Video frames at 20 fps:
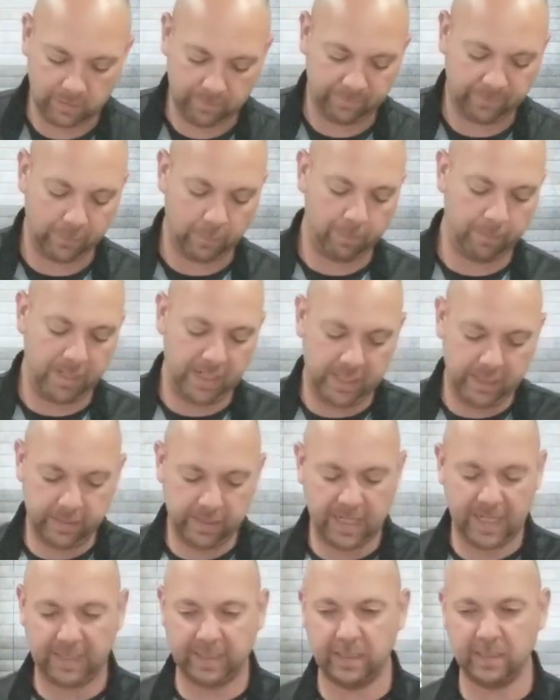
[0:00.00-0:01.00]
For me,
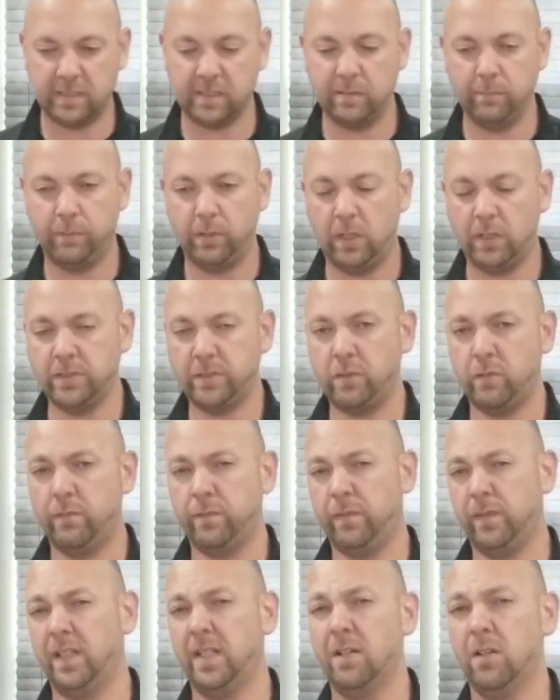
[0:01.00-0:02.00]
that gets the ball to
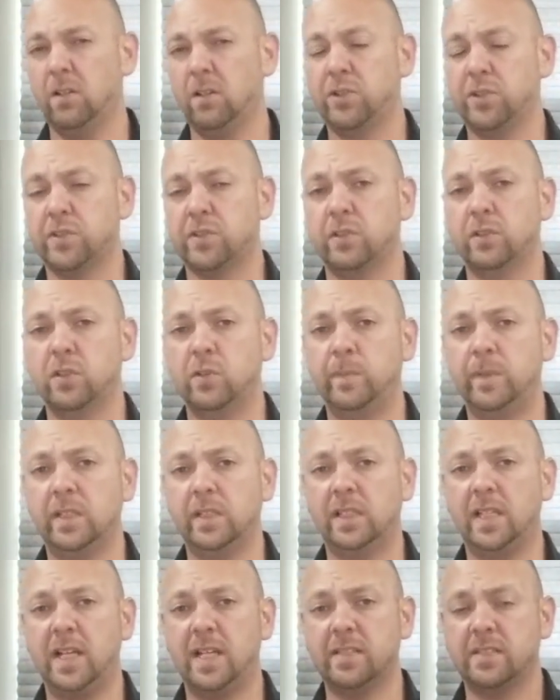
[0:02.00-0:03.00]
flare just a little
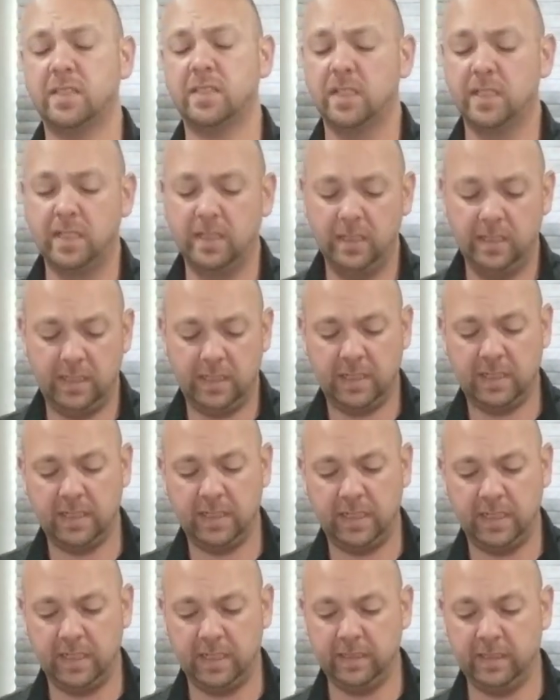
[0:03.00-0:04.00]
bit less
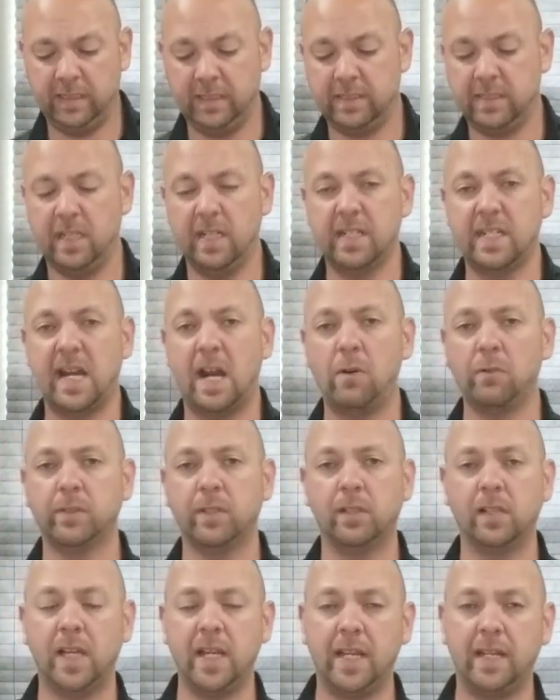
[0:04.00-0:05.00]
and gets it down
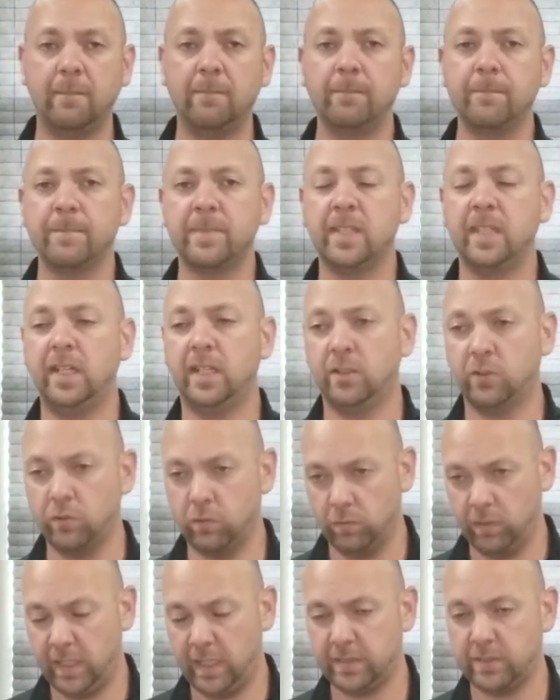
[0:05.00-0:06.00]
the lane and
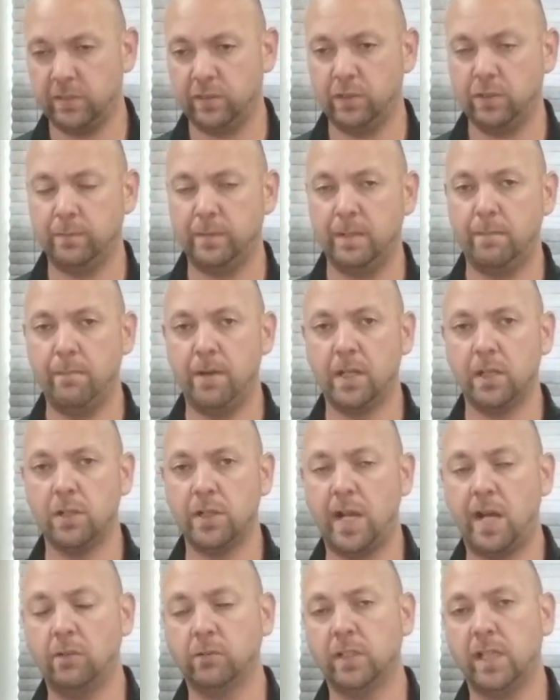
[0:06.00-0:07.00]
creates a little bit better
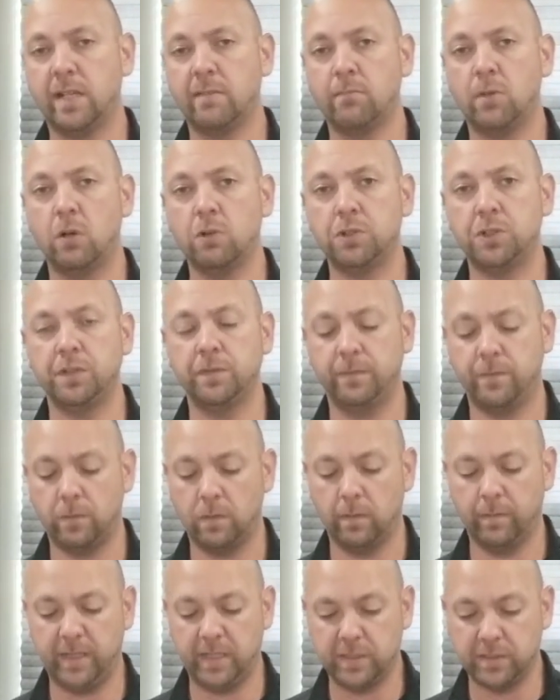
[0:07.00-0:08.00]
down lane motion
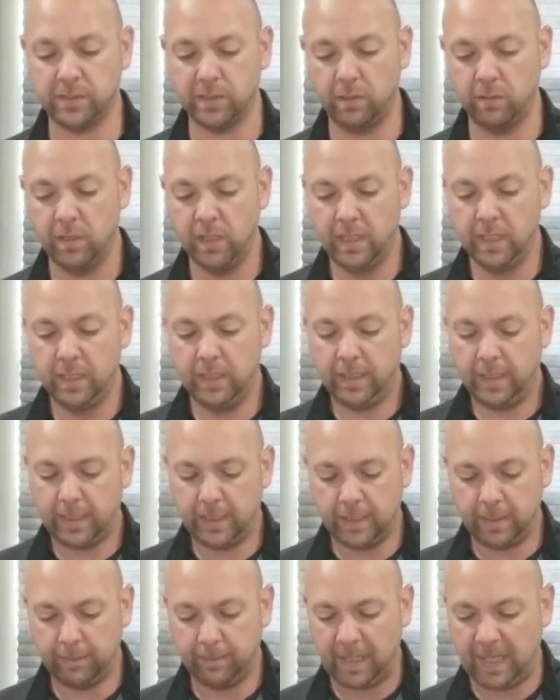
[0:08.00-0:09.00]
for me. So
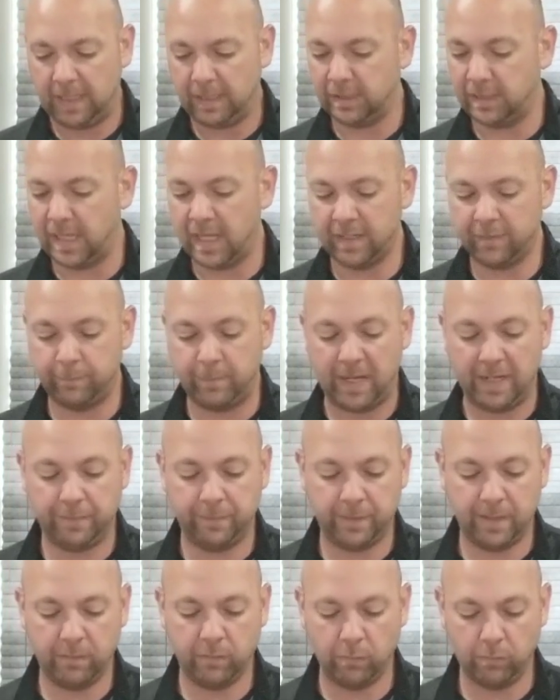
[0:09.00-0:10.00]
a lot of my
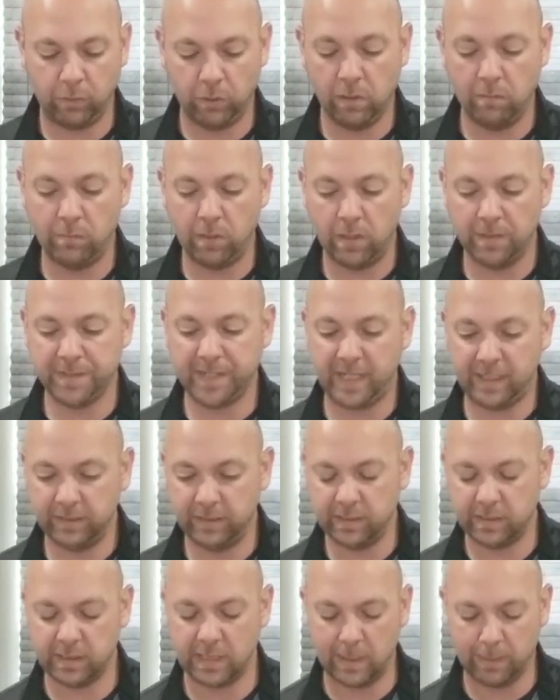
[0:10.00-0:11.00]
favorite bowling balls had
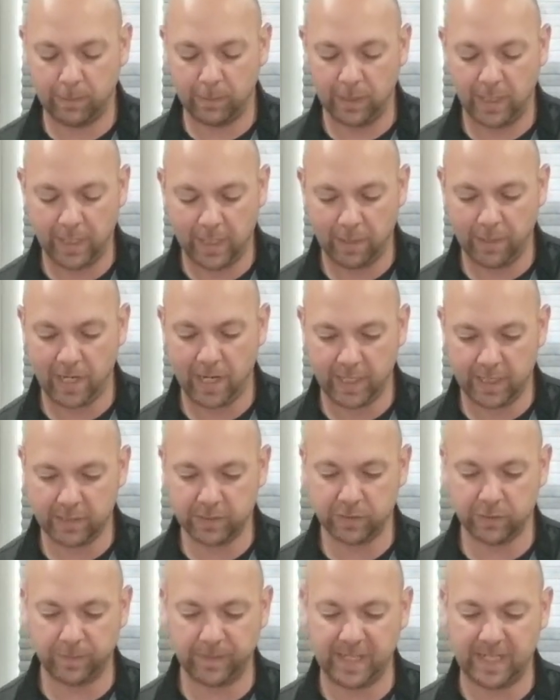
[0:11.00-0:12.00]
this type of layout on
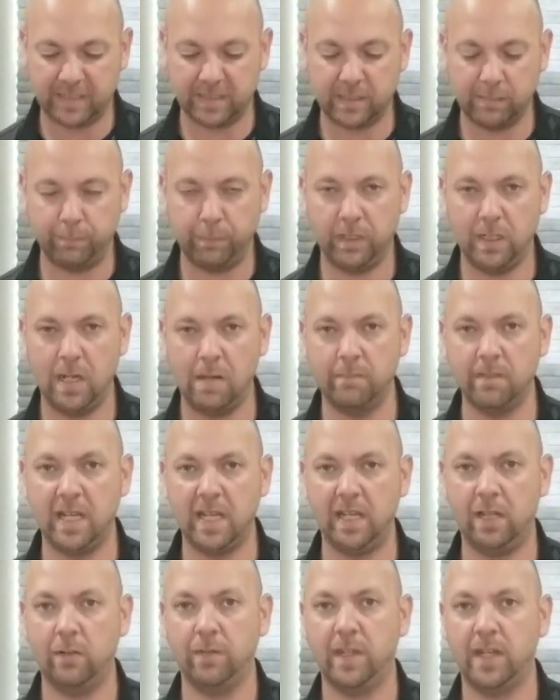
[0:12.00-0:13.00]
it. So that's the pin-up
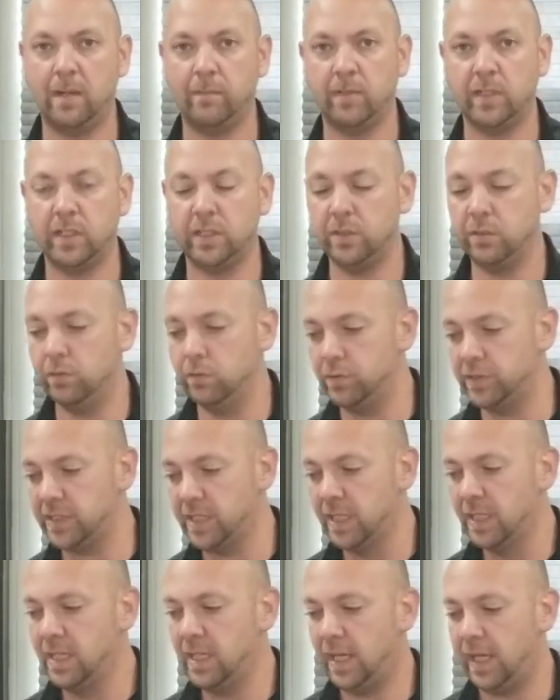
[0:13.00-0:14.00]
layout that I'm going to
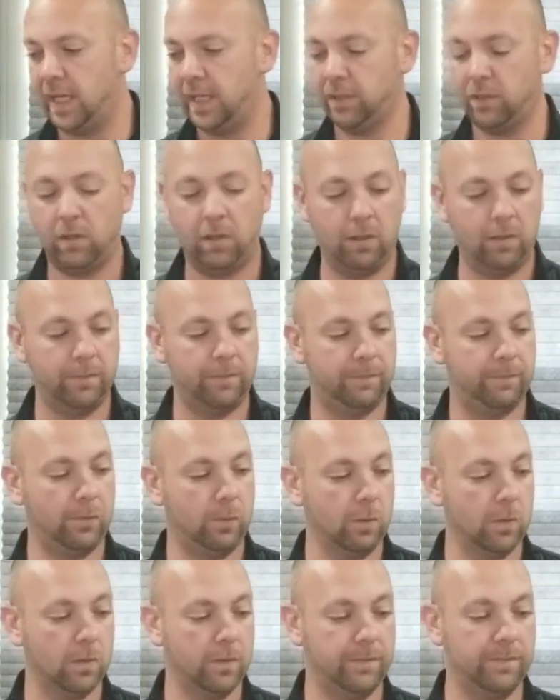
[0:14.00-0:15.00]
use on all
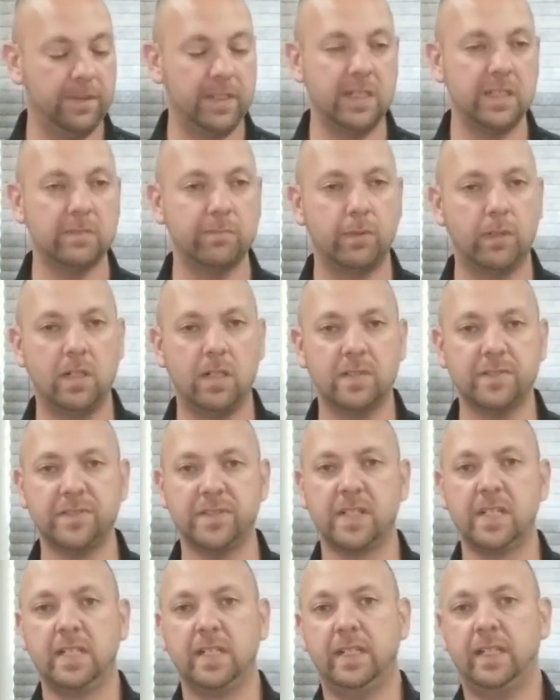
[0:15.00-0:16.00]
4 of these balls.